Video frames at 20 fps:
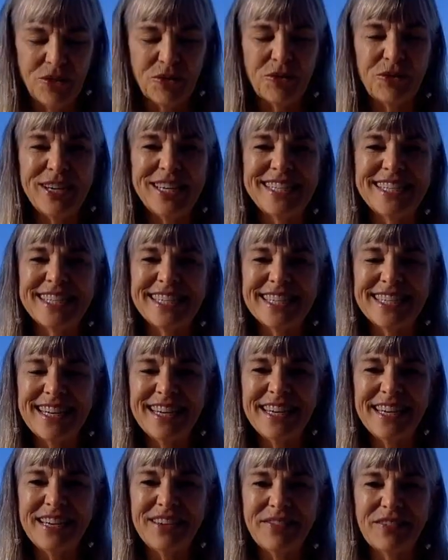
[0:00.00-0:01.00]

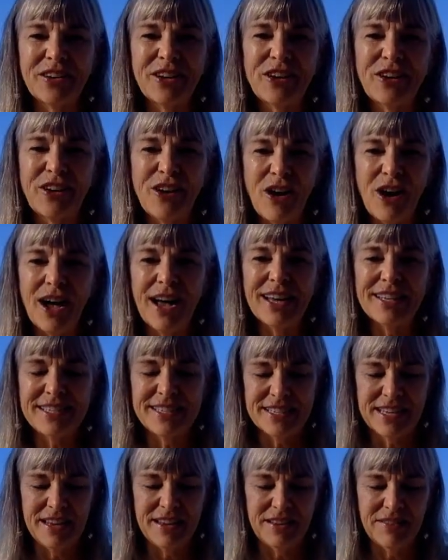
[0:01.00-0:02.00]
Receive
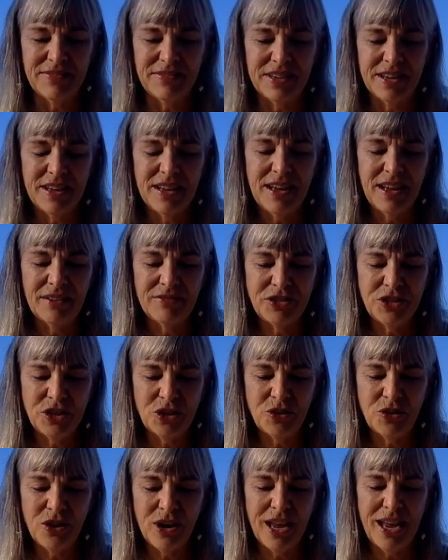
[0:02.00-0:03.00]
God's gift of
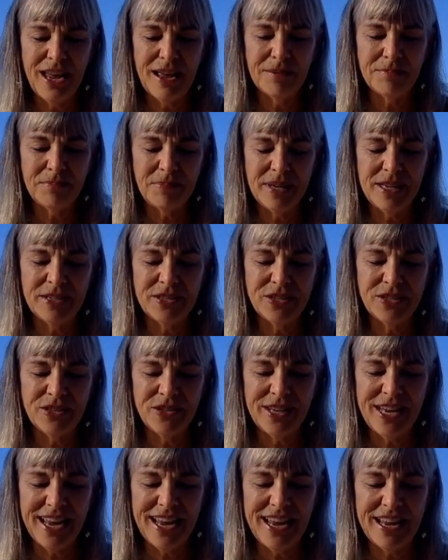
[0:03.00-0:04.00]
joy and peace
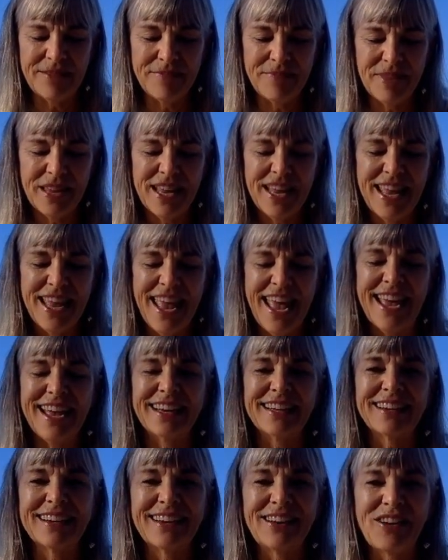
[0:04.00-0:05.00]
today,
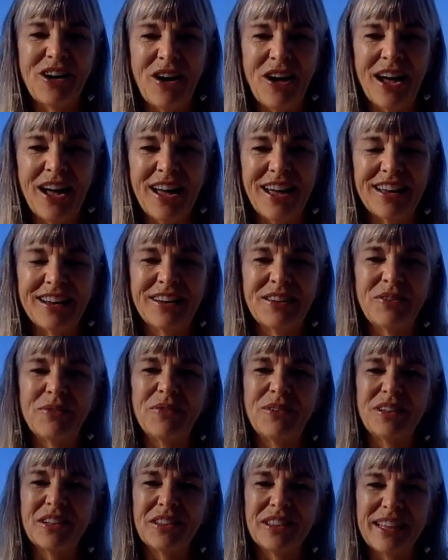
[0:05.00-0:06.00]
and God
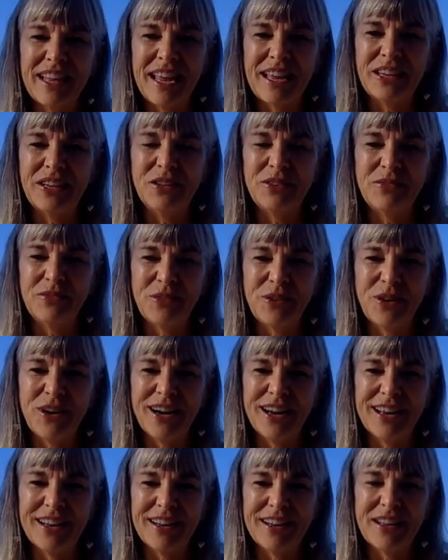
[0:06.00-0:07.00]
will thank you for
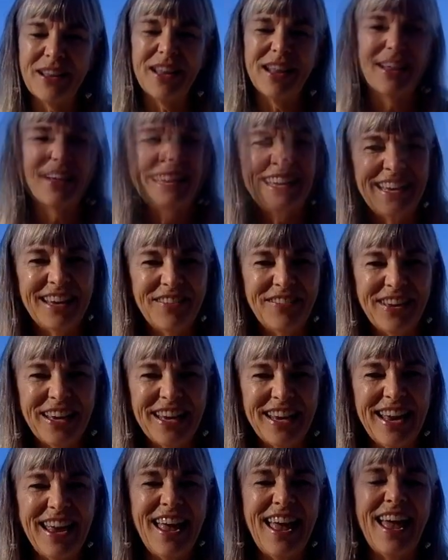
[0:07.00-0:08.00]
it.
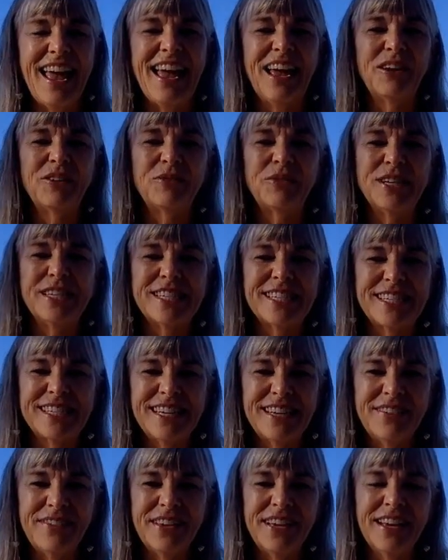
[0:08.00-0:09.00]
Giving and
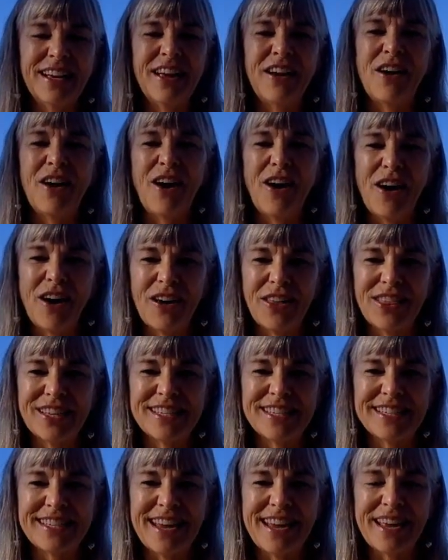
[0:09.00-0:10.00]
receiving are the
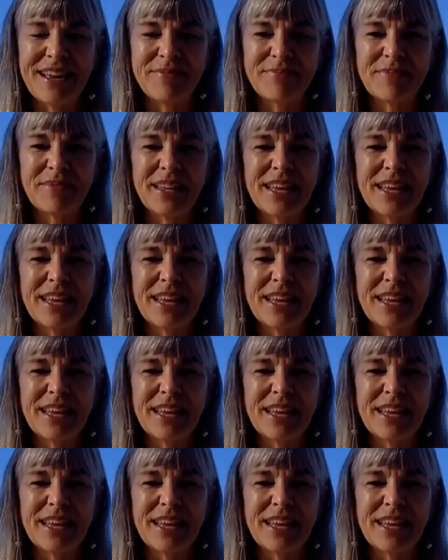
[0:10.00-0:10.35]
same.